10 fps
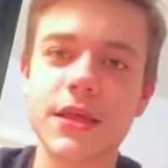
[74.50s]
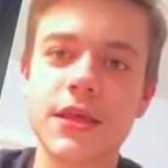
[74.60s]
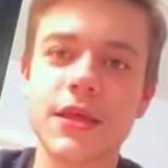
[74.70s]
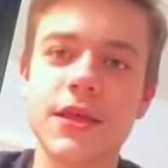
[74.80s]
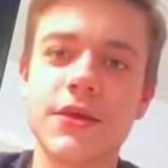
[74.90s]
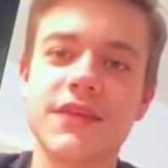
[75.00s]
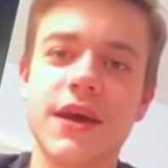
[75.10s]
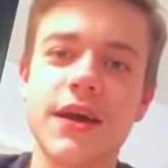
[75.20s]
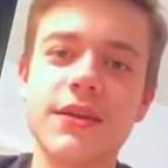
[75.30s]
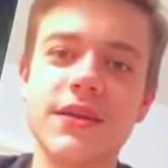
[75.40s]
Yo, is a
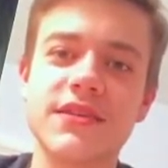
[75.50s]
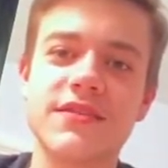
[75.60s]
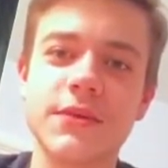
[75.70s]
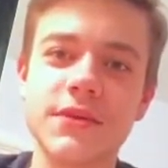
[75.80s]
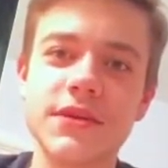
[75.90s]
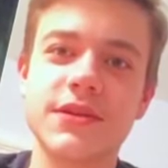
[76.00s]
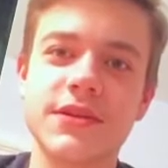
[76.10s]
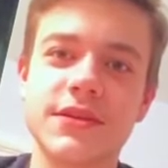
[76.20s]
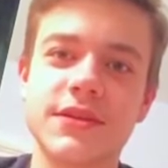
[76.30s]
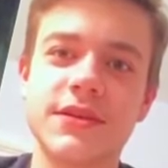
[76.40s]
hot dog a sandwich?
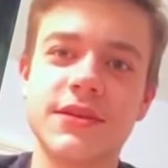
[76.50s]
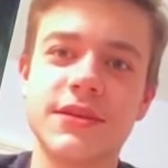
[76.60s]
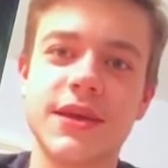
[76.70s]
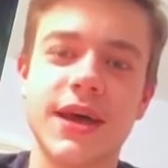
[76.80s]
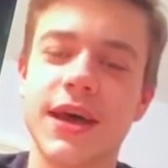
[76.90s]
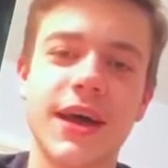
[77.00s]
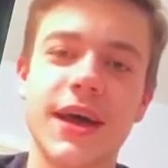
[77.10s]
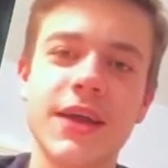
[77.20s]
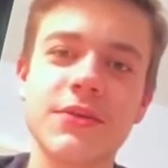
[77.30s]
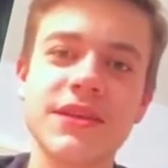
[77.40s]
I don't,
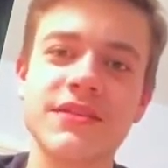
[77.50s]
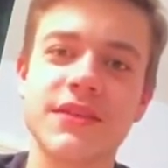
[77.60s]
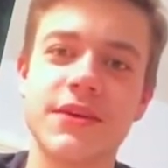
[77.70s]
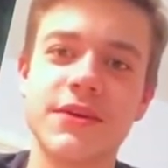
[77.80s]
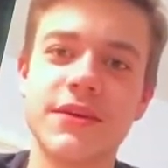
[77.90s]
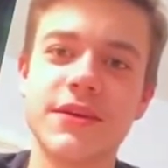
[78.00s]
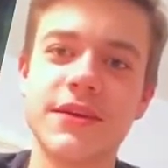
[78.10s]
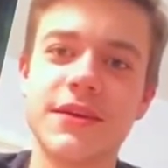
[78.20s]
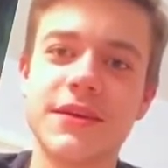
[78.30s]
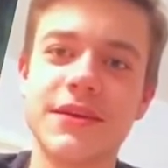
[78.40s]
I mean, I, so. I don't
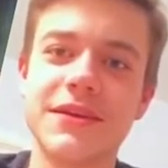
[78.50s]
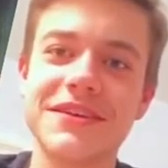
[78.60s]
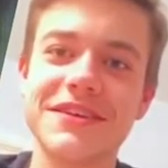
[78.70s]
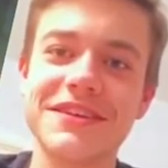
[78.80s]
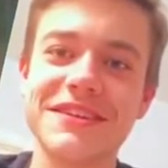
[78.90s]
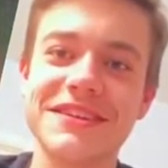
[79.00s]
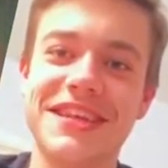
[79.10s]
you already know.